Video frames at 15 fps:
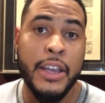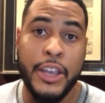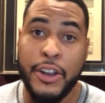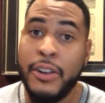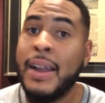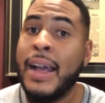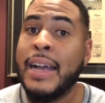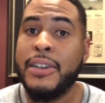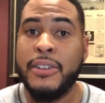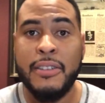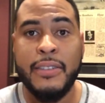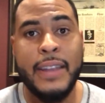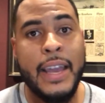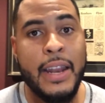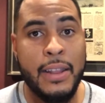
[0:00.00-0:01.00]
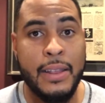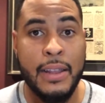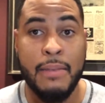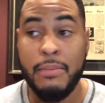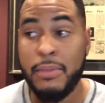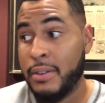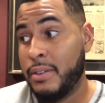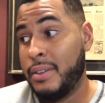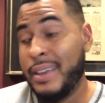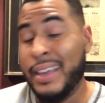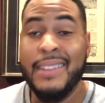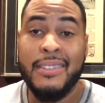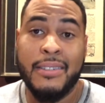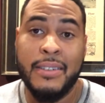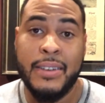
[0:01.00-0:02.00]
You're not just dating them, your
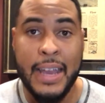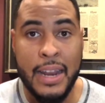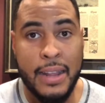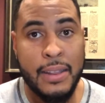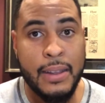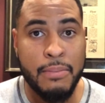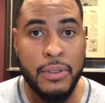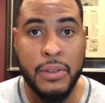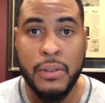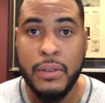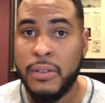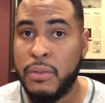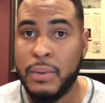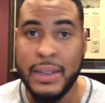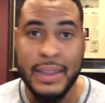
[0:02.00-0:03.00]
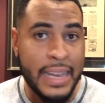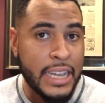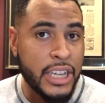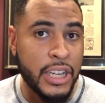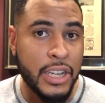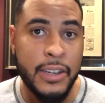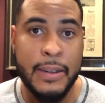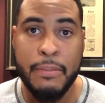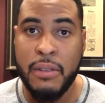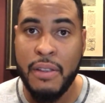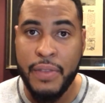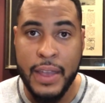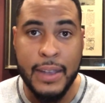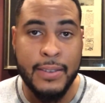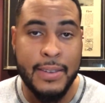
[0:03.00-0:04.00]
kids are dating them too. There's relationships
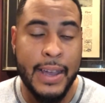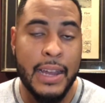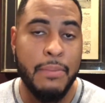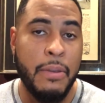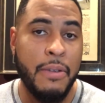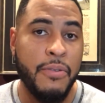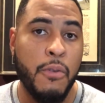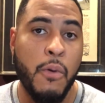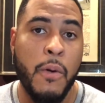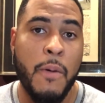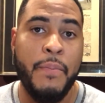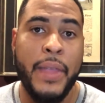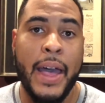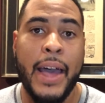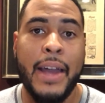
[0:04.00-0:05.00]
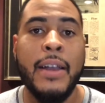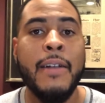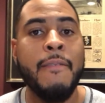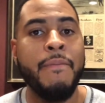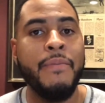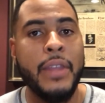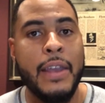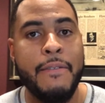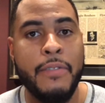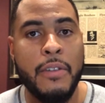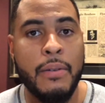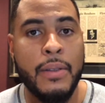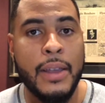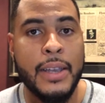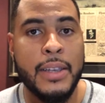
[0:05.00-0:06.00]
and things that can be formed that if the
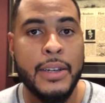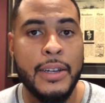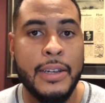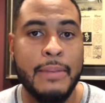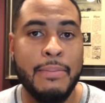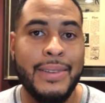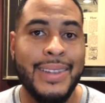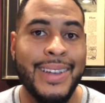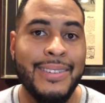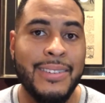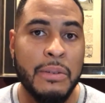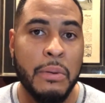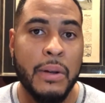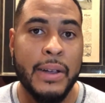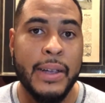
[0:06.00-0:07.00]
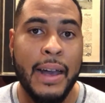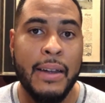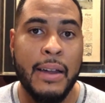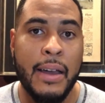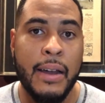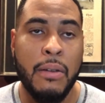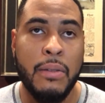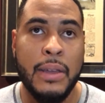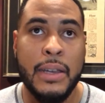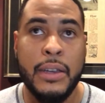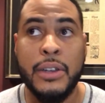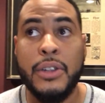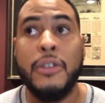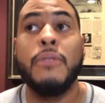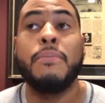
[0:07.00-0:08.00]
relationship doesn't work out, not only
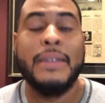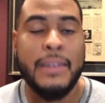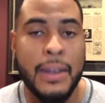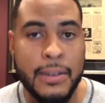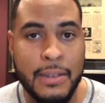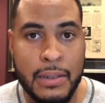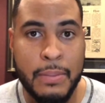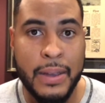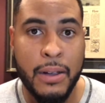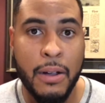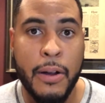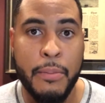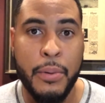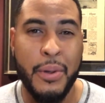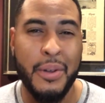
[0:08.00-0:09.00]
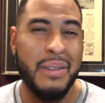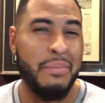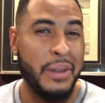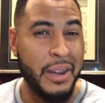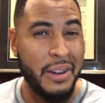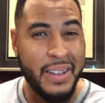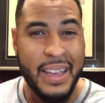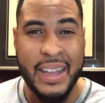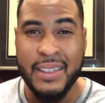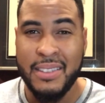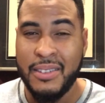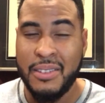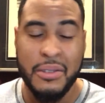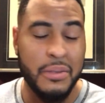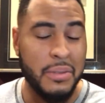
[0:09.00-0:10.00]
could you potentially be heartbroken, but your kids
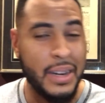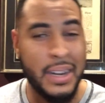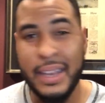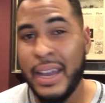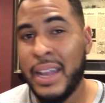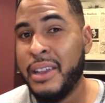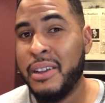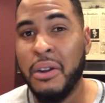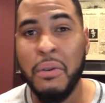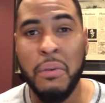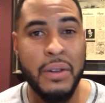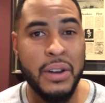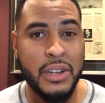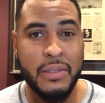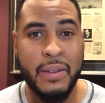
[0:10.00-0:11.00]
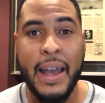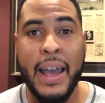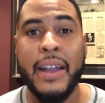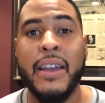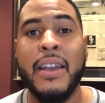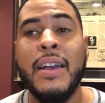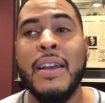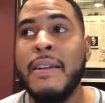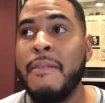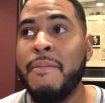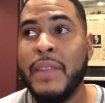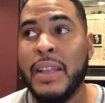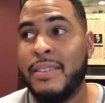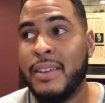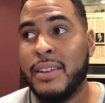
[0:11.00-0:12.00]
too. And again, you don't want to drag
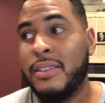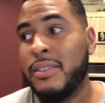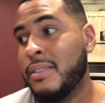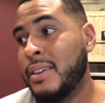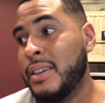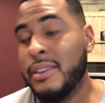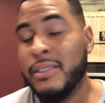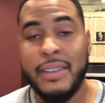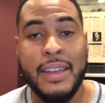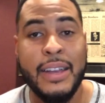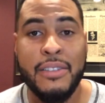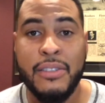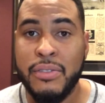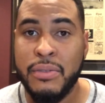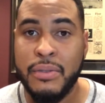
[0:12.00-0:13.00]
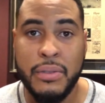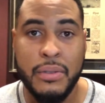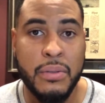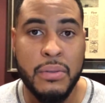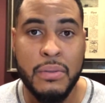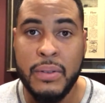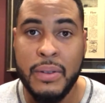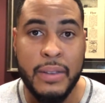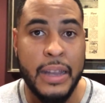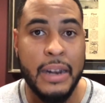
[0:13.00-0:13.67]
essentially your kids through,